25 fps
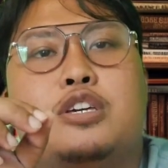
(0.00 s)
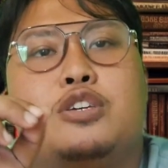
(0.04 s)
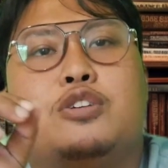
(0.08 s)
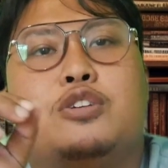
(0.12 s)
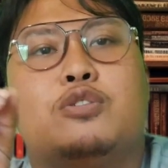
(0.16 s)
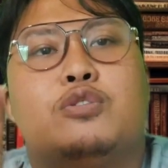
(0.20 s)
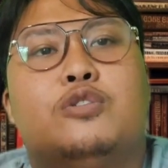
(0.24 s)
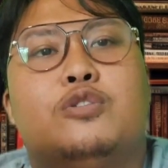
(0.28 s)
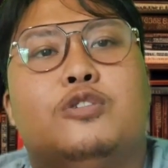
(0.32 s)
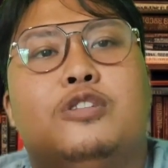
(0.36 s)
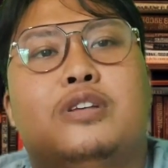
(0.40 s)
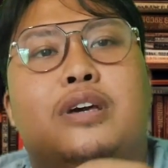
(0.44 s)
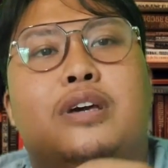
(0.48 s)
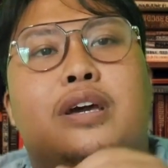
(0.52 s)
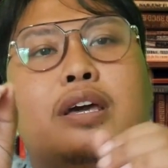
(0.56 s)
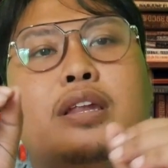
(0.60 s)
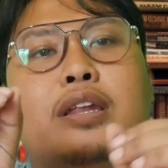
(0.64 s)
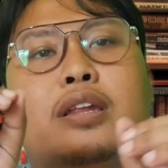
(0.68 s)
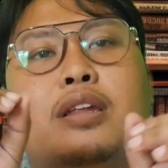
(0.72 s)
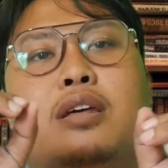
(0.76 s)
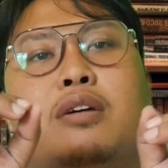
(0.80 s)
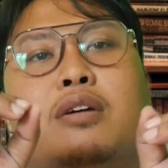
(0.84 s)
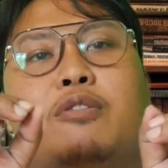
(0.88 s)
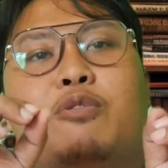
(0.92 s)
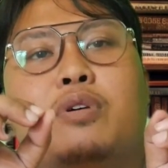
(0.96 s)
You could
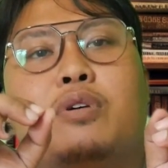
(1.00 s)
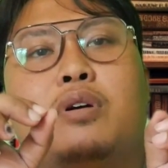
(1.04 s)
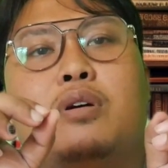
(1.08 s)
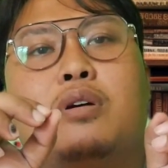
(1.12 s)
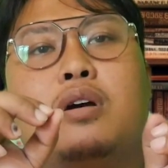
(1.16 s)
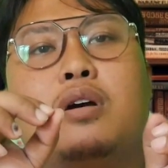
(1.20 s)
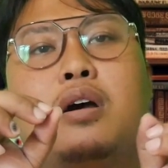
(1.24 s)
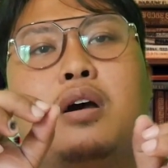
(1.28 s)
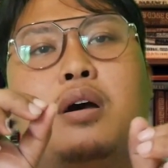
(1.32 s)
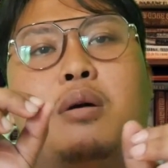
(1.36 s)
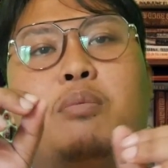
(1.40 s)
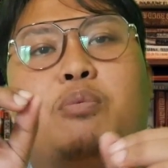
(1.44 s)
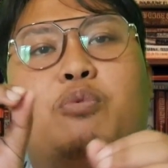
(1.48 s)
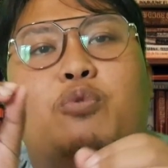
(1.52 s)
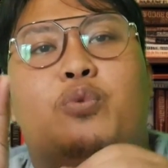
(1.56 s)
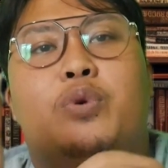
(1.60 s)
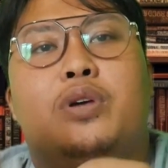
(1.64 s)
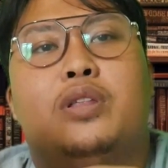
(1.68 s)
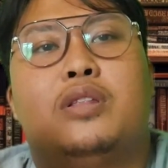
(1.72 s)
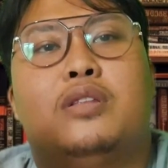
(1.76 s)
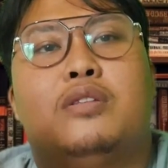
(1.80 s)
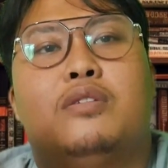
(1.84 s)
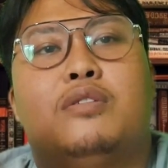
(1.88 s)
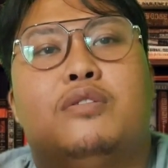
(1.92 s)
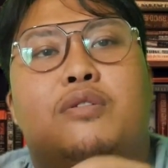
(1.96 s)
end up
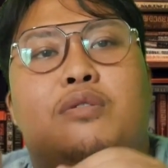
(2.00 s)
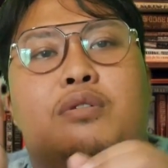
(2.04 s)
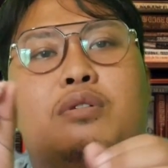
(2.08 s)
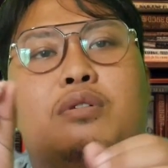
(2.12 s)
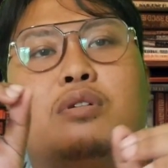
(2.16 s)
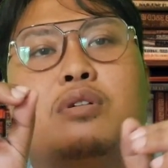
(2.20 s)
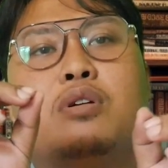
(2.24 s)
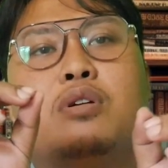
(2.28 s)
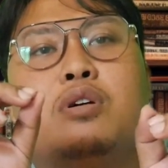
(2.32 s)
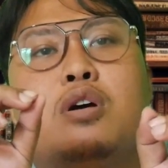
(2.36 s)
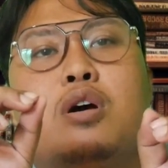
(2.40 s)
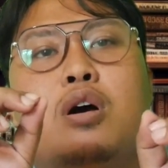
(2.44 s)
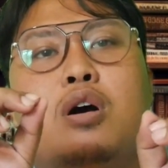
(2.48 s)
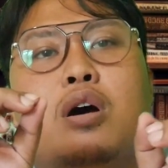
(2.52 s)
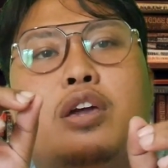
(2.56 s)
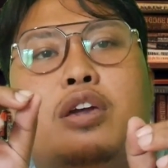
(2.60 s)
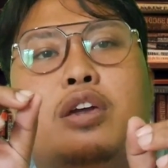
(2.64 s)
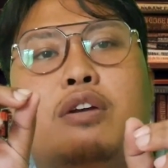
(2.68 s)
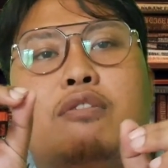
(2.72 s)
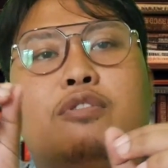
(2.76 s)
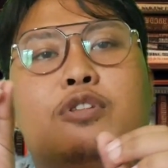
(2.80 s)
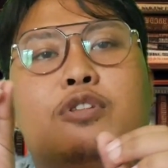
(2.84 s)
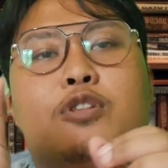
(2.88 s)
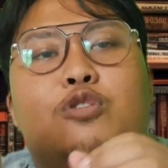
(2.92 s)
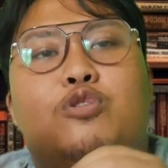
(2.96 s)
with
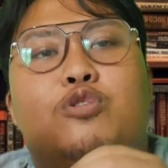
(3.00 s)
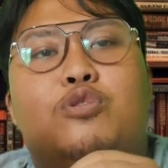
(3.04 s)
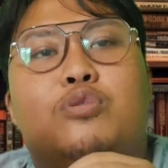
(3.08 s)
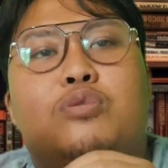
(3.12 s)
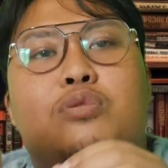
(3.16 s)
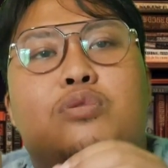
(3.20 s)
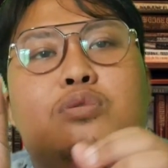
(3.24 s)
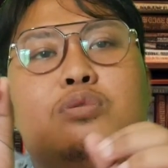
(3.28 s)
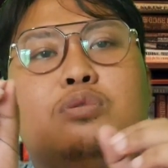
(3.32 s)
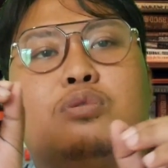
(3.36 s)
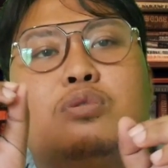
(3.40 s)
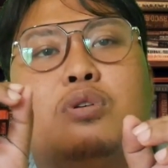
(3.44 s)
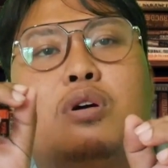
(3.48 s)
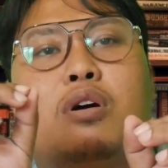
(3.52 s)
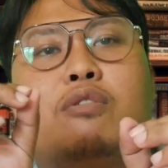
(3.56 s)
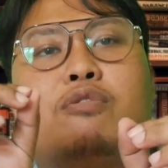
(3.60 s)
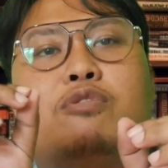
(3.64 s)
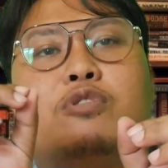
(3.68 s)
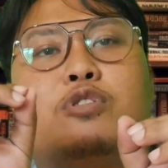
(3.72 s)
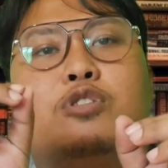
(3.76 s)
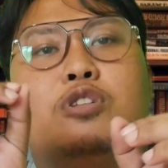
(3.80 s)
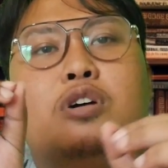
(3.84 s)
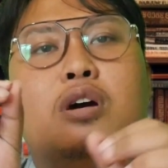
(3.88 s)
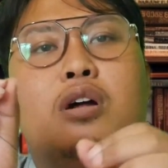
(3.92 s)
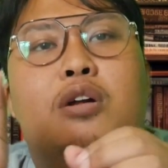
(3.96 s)
even $2 of
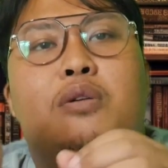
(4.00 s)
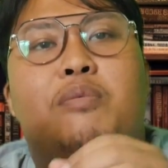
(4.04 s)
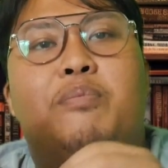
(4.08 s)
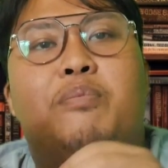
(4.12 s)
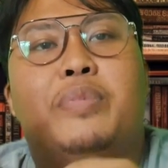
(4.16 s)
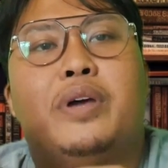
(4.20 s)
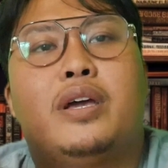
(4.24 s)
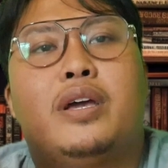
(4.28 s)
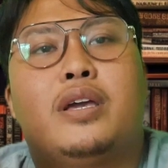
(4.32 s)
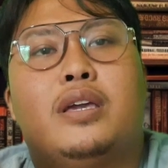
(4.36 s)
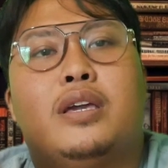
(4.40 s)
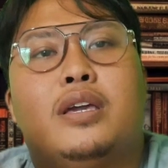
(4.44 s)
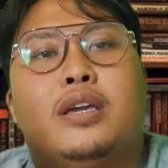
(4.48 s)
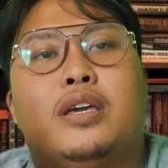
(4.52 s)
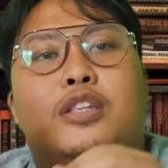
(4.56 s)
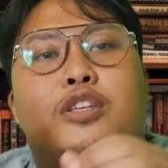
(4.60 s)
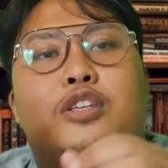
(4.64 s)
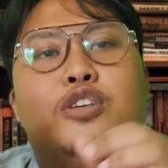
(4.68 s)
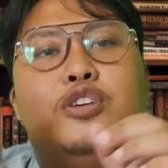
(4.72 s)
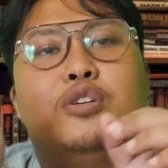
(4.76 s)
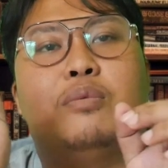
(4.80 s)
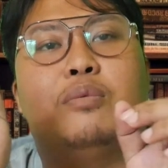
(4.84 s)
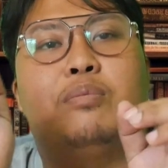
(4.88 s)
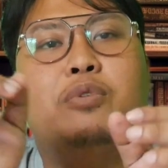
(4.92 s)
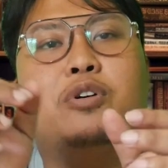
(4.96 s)
dollar back in
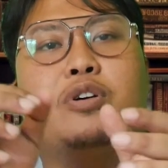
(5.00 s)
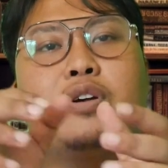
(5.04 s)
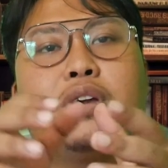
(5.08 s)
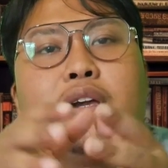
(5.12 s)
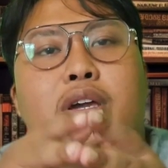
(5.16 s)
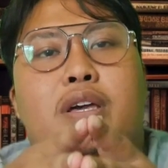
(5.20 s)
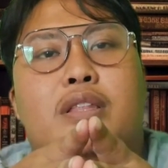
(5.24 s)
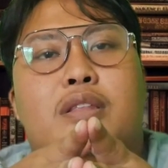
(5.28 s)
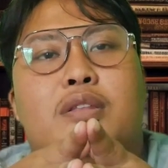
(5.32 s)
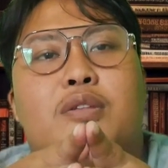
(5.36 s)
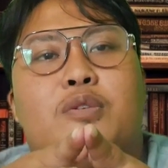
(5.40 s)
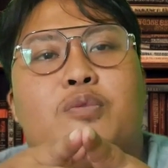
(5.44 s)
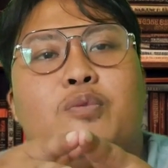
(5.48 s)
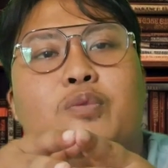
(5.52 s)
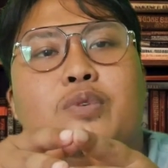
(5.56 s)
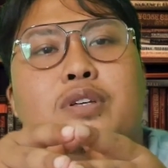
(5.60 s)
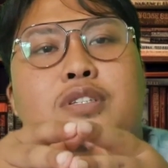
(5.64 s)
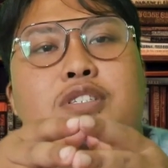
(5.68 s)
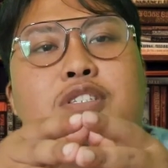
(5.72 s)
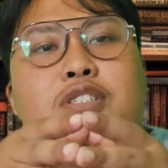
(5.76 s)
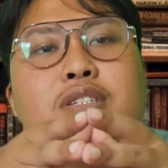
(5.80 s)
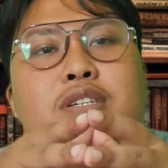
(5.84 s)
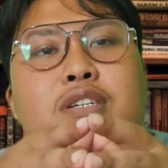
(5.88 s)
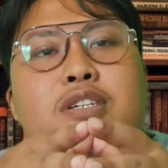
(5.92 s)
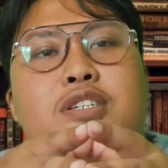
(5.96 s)
your pocket,
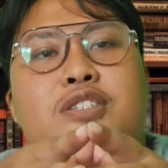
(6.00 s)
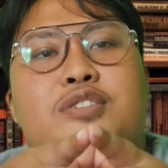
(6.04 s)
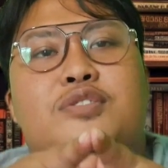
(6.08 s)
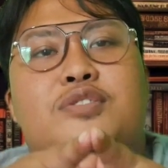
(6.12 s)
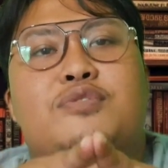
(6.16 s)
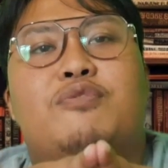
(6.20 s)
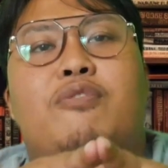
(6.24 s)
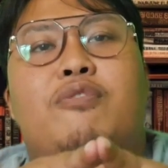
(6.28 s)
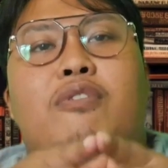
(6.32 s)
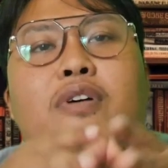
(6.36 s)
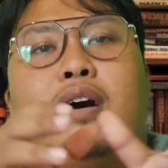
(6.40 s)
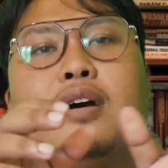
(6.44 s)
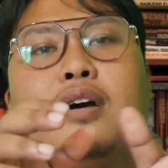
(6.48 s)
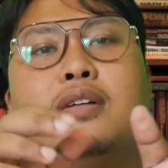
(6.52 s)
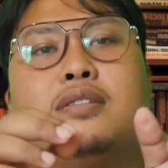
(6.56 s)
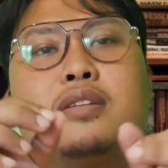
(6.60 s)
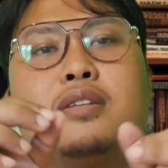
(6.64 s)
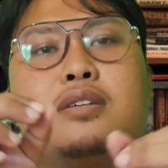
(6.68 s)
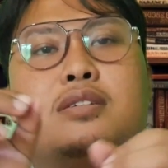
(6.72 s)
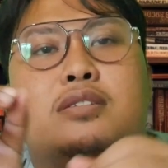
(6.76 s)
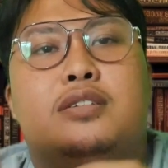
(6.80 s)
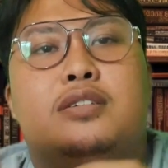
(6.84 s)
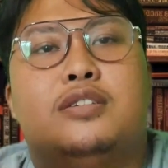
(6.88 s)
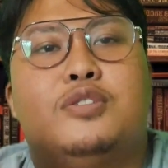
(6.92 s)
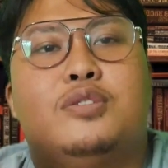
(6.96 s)
which is
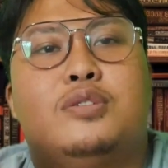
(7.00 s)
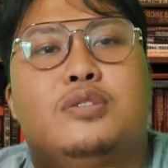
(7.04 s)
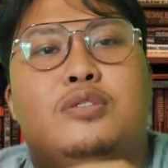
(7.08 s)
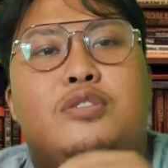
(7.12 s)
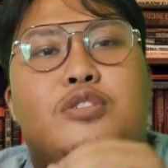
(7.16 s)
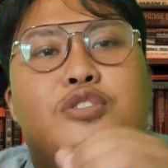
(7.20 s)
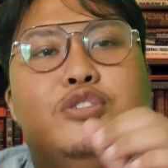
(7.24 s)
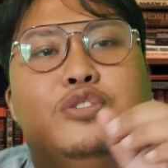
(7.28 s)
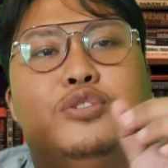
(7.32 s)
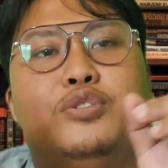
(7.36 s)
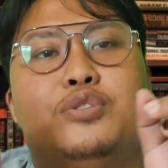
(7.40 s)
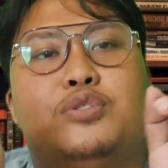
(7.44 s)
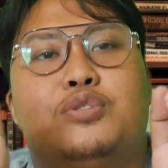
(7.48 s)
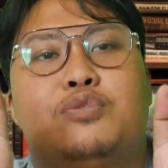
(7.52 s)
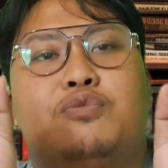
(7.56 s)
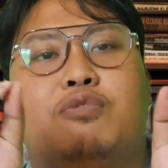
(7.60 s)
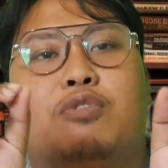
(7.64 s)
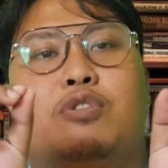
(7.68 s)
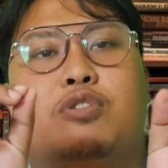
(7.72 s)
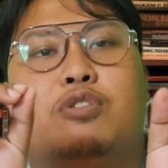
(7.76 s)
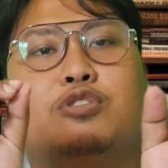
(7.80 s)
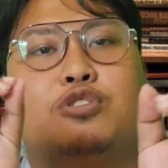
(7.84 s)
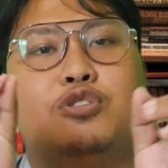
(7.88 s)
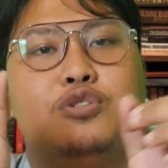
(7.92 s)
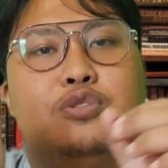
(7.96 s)
fantastic news
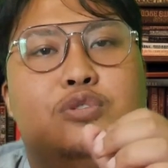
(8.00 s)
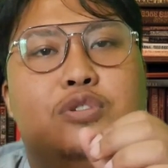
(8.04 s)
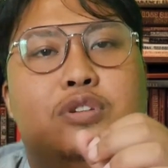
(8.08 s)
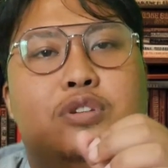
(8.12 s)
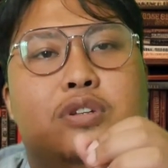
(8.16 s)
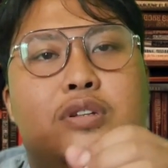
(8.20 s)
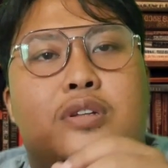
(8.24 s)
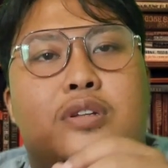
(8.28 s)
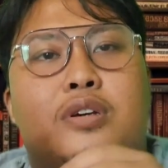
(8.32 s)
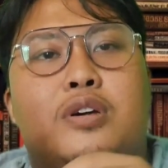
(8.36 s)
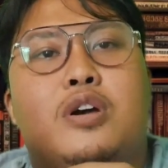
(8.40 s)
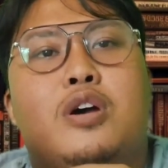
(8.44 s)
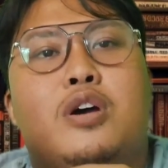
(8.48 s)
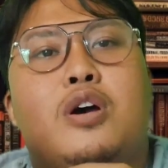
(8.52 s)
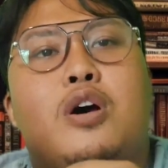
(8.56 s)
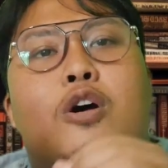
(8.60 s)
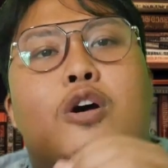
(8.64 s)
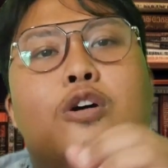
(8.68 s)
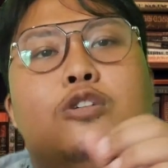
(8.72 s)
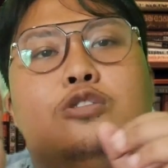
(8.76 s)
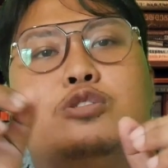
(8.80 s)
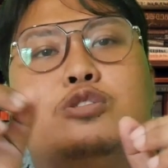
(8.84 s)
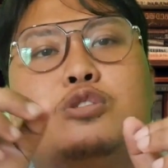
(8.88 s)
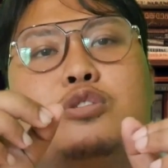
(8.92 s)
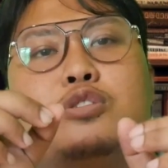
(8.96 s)
for students.
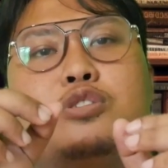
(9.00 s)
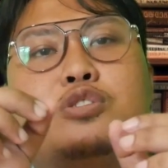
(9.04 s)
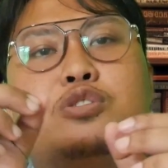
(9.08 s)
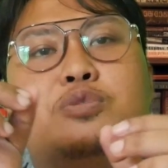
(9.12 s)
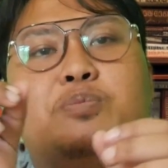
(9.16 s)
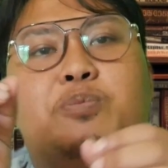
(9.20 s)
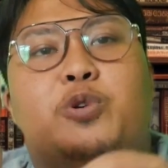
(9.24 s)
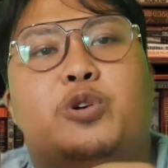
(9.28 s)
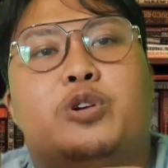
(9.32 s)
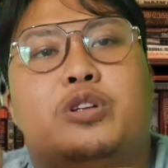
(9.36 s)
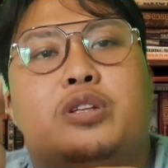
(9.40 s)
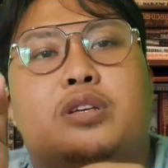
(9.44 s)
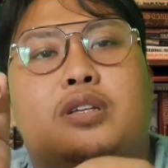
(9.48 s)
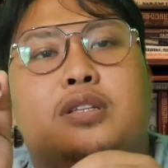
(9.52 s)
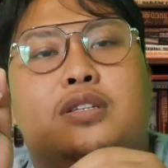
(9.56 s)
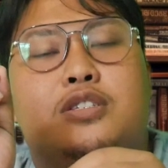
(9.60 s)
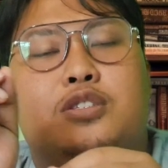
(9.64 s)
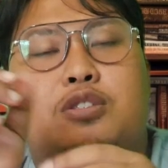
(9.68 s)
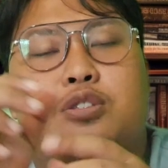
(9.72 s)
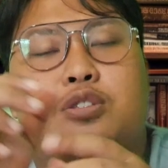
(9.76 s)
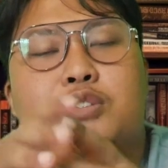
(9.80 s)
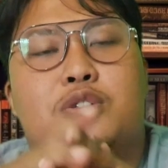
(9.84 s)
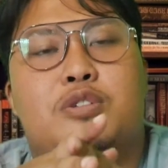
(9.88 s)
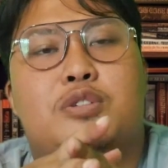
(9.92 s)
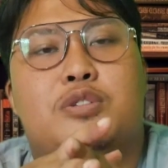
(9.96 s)
A tool supporting
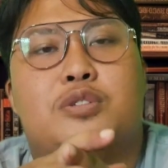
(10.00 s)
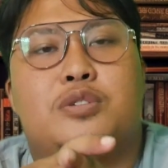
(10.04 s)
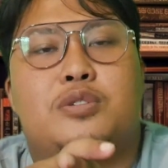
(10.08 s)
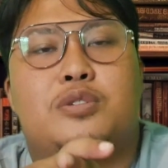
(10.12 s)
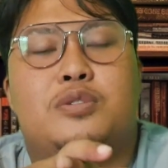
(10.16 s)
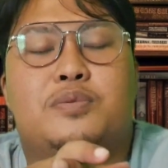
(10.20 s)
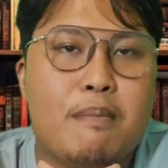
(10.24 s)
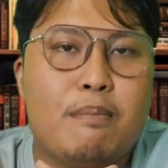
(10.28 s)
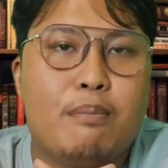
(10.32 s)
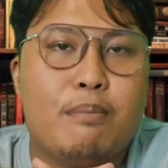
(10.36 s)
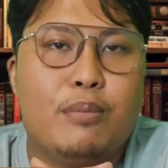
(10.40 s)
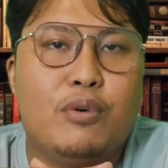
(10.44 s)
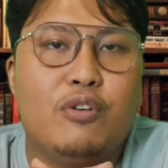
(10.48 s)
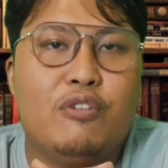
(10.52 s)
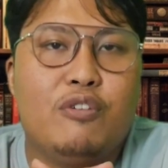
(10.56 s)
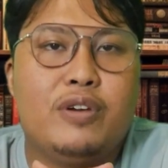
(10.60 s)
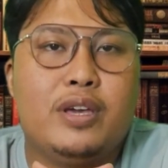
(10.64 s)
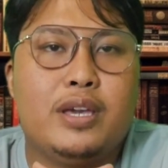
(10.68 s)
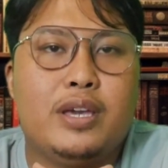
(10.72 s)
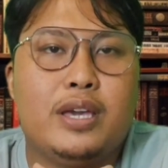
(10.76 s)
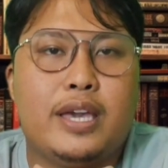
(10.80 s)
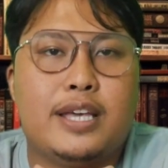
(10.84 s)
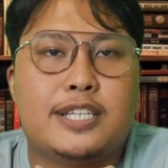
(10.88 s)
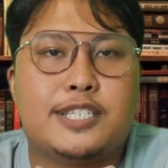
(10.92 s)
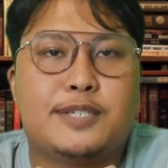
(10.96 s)
students.
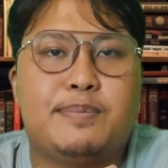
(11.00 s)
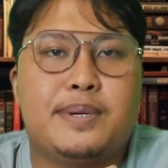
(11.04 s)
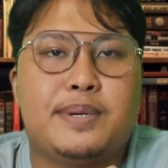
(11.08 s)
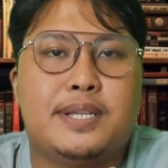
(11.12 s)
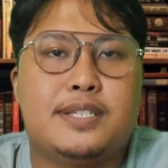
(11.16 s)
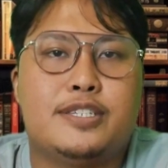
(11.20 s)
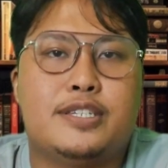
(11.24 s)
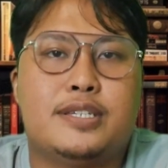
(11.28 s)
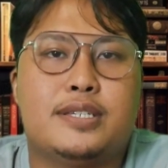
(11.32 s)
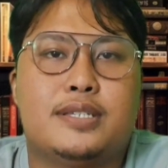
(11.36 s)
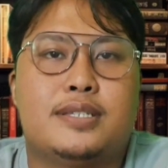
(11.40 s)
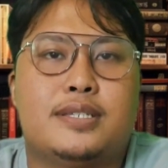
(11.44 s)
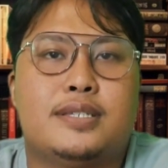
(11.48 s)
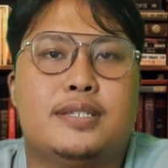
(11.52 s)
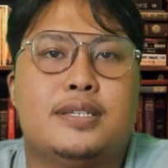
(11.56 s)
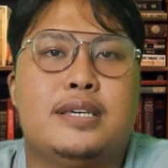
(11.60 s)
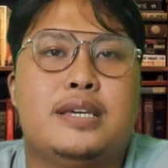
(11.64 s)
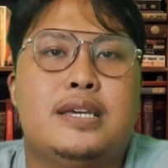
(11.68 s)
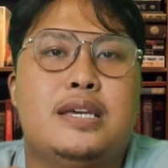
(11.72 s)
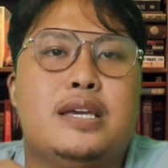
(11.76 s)
Moving expenses.